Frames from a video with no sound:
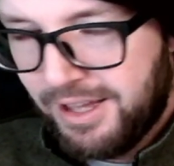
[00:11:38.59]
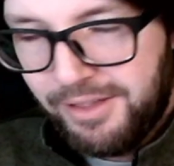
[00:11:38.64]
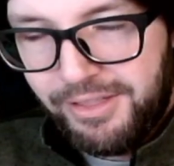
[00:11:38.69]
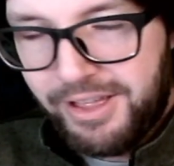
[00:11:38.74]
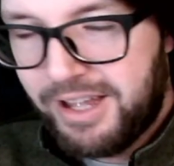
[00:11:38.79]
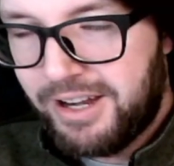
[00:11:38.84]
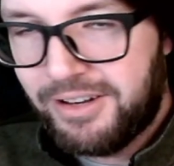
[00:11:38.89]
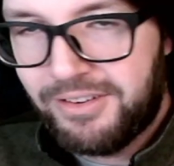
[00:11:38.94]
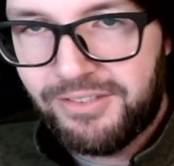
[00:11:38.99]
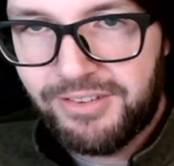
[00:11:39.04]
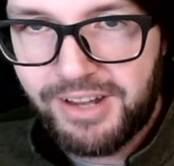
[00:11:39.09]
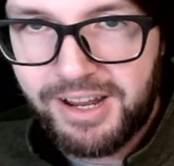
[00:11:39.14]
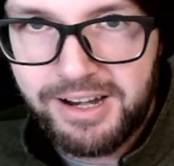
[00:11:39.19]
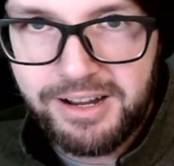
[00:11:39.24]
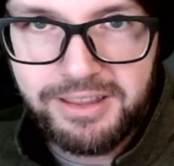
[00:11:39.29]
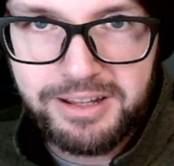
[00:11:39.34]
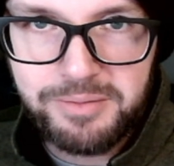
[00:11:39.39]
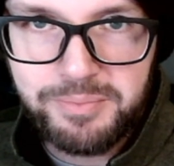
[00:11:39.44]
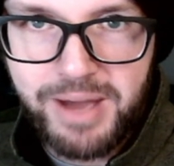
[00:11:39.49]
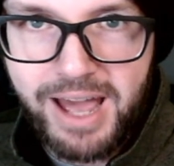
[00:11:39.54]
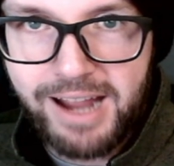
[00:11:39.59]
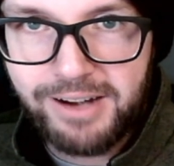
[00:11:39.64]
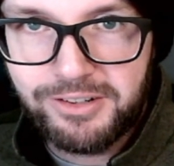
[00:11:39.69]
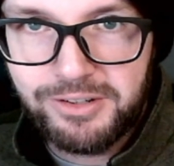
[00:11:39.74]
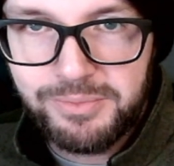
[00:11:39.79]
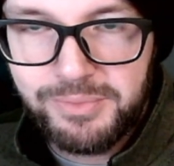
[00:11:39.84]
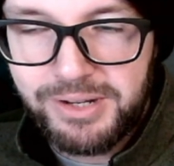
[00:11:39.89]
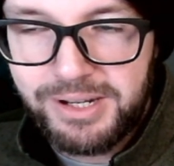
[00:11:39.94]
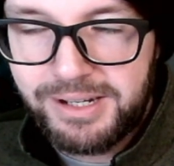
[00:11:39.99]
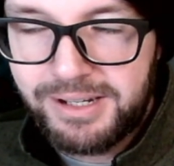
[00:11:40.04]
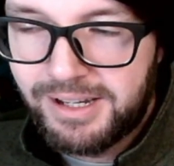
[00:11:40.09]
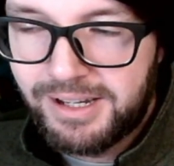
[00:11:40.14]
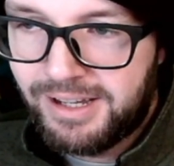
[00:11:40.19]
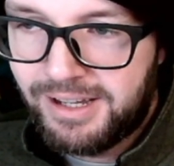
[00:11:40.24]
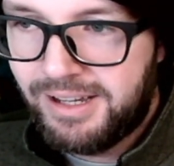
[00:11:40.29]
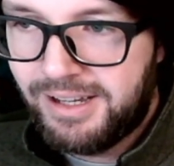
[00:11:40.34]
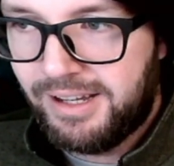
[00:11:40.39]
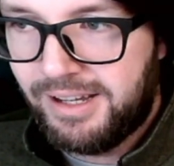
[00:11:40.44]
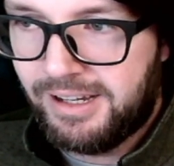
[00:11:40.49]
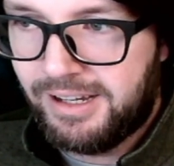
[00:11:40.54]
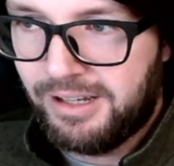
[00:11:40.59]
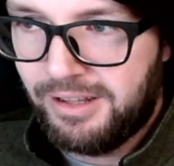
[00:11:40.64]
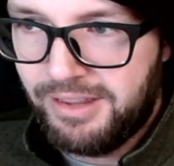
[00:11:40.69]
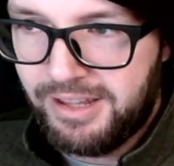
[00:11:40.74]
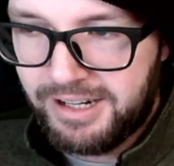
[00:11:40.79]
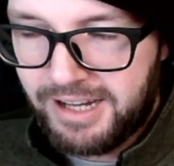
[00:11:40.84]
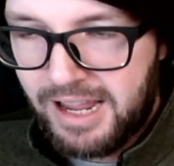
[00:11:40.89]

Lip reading: They didn't say anything back to me. They